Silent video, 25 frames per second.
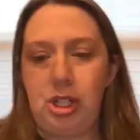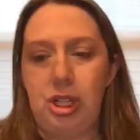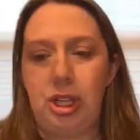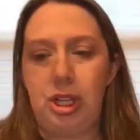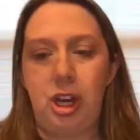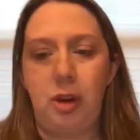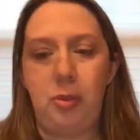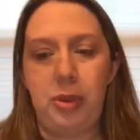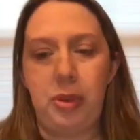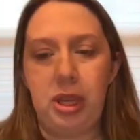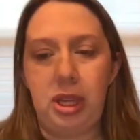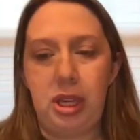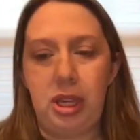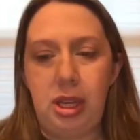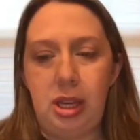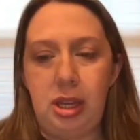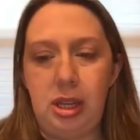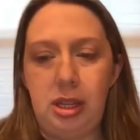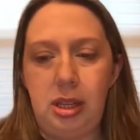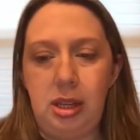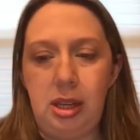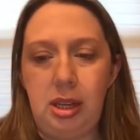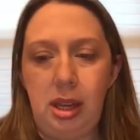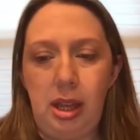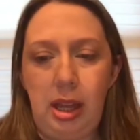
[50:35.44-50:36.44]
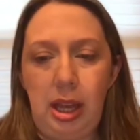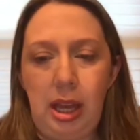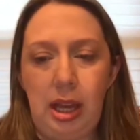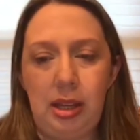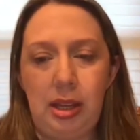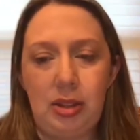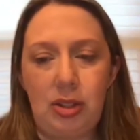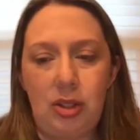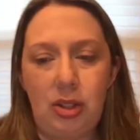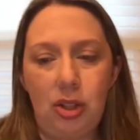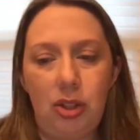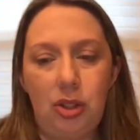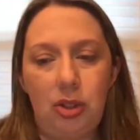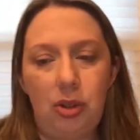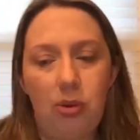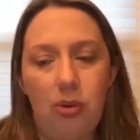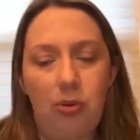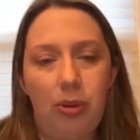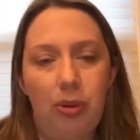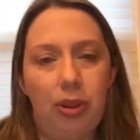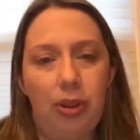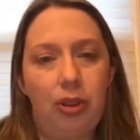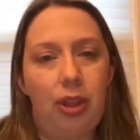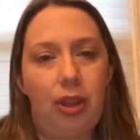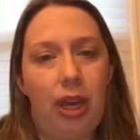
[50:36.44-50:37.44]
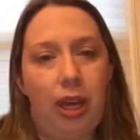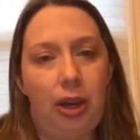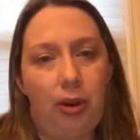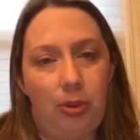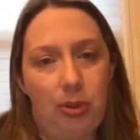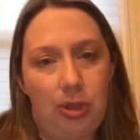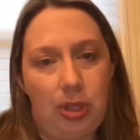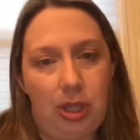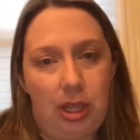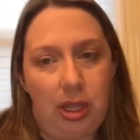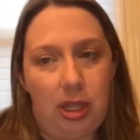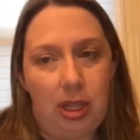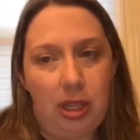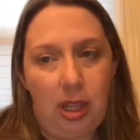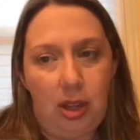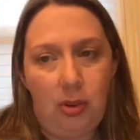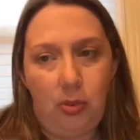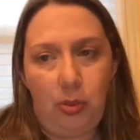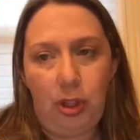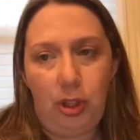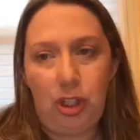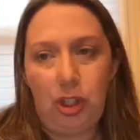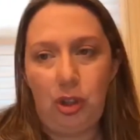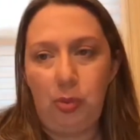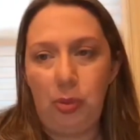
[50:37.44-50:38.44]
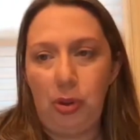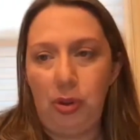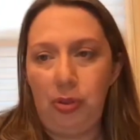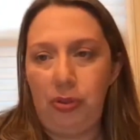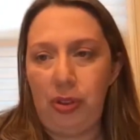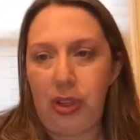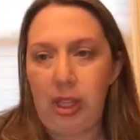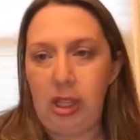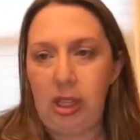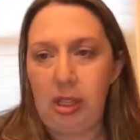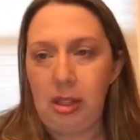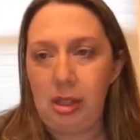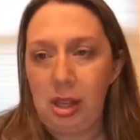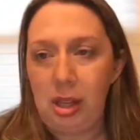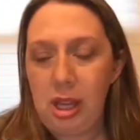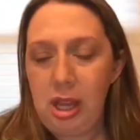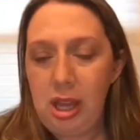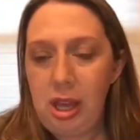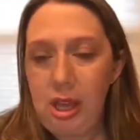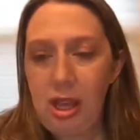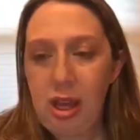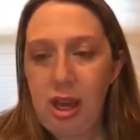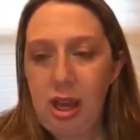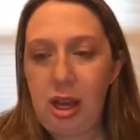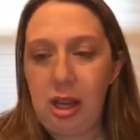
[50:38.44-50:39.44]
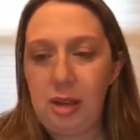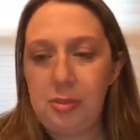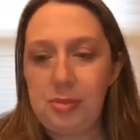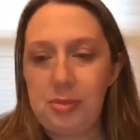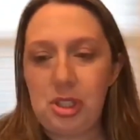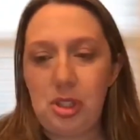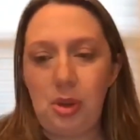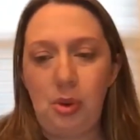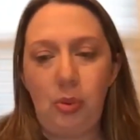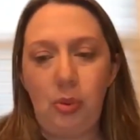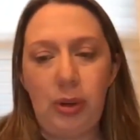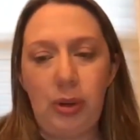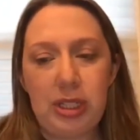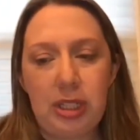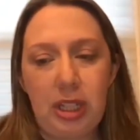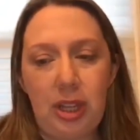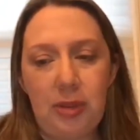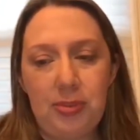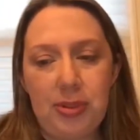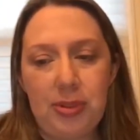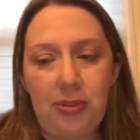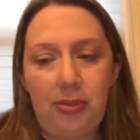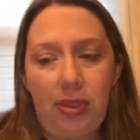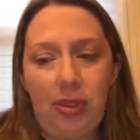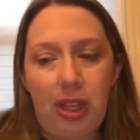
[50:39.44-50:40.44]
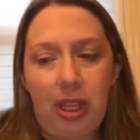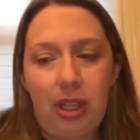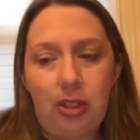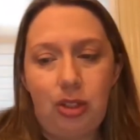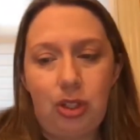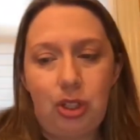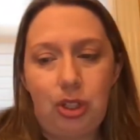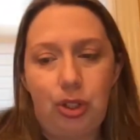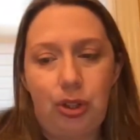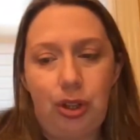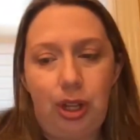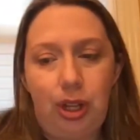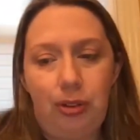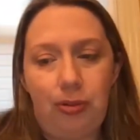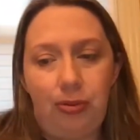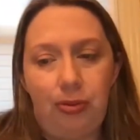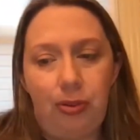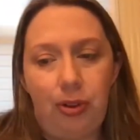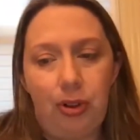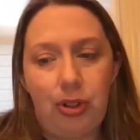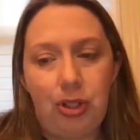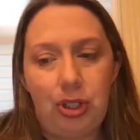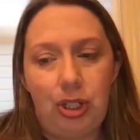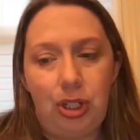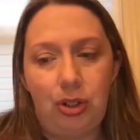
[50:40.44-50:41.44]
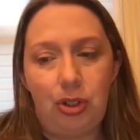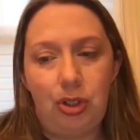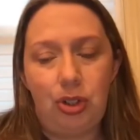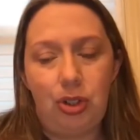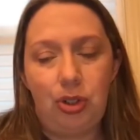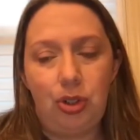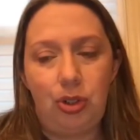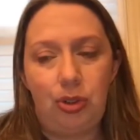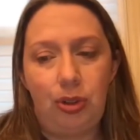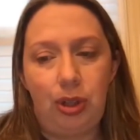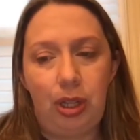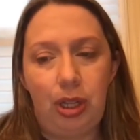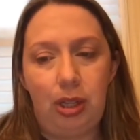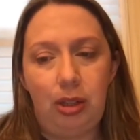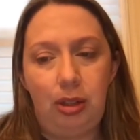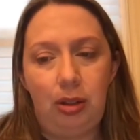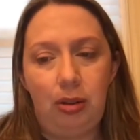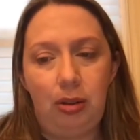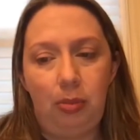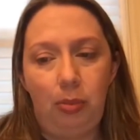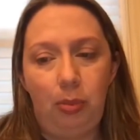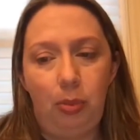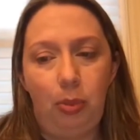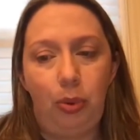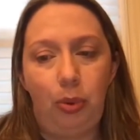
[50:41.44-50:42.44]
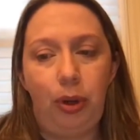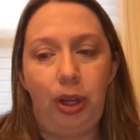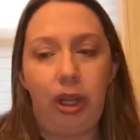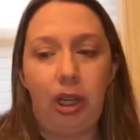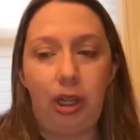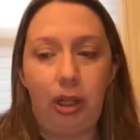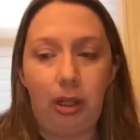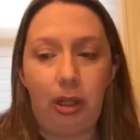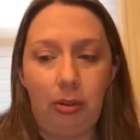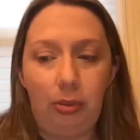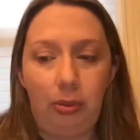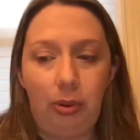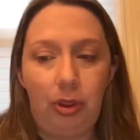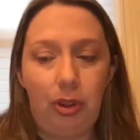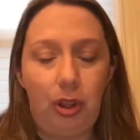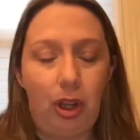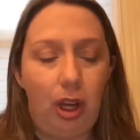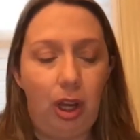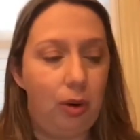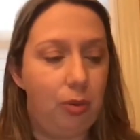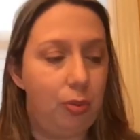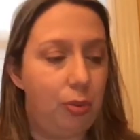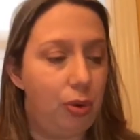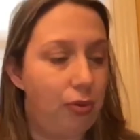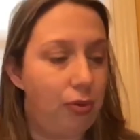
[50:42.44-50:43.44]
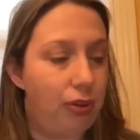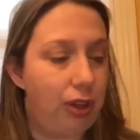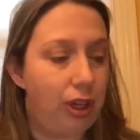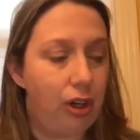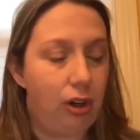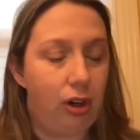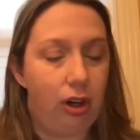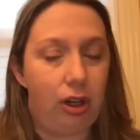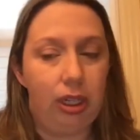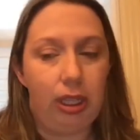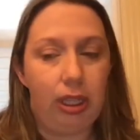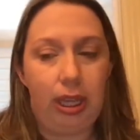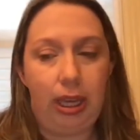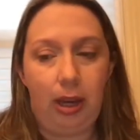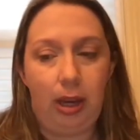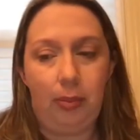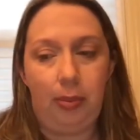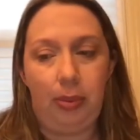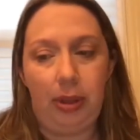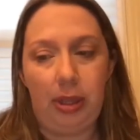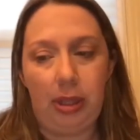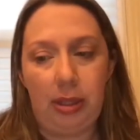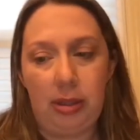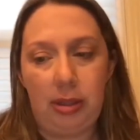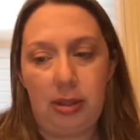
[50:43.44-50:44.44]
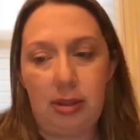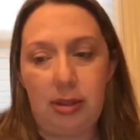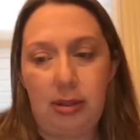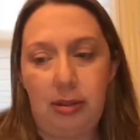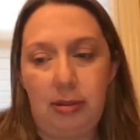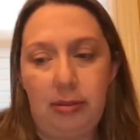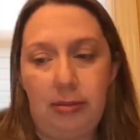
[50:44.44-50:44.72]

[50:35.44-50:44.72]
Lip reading: coming in has to do with housing and when you move in. So what types of things should a first-year student bring when they are moving on campus?